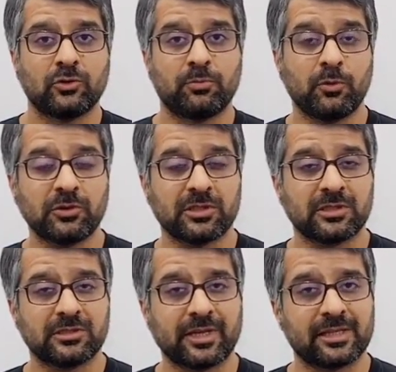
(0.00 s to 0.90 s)
to put a
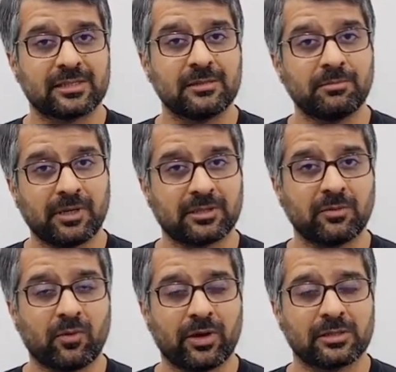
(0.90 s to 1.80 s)
sentence in
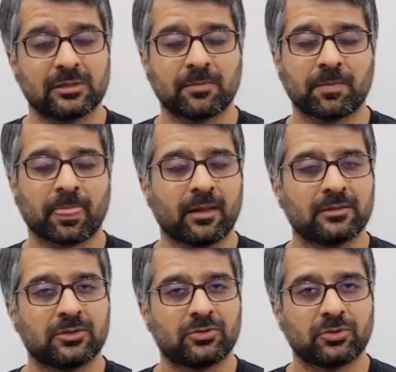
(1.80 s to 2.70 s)
passive voice.
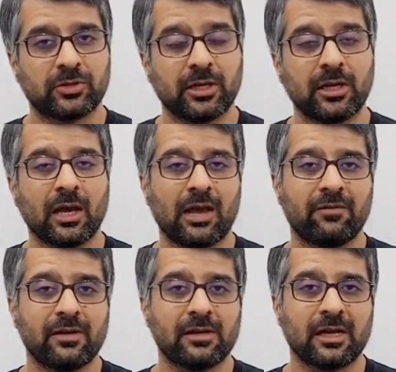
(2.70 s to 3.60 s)
So today I
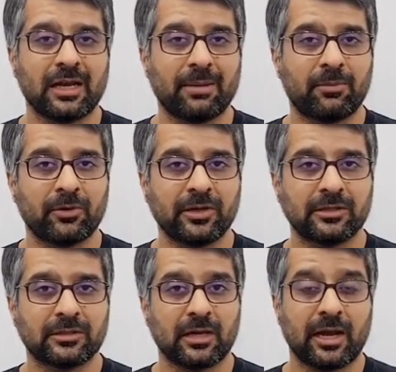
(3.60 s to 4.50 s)
will
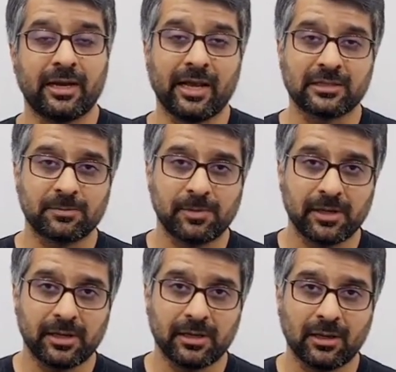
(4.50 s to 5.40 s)
elaborate and
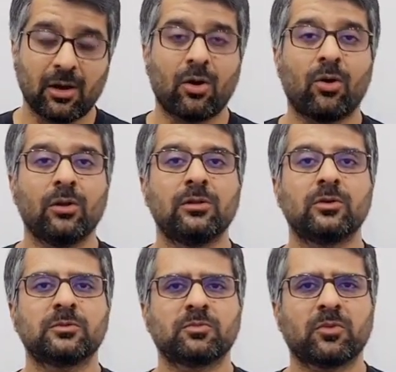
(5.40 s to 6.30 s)
explain all
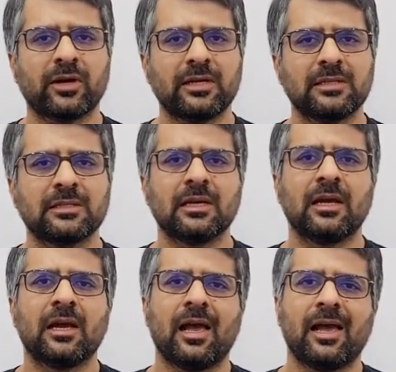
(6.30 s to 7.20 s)
those points
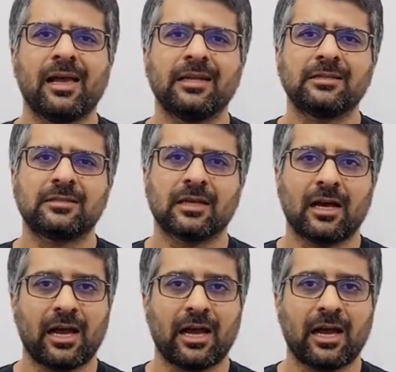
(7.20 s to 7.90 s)
and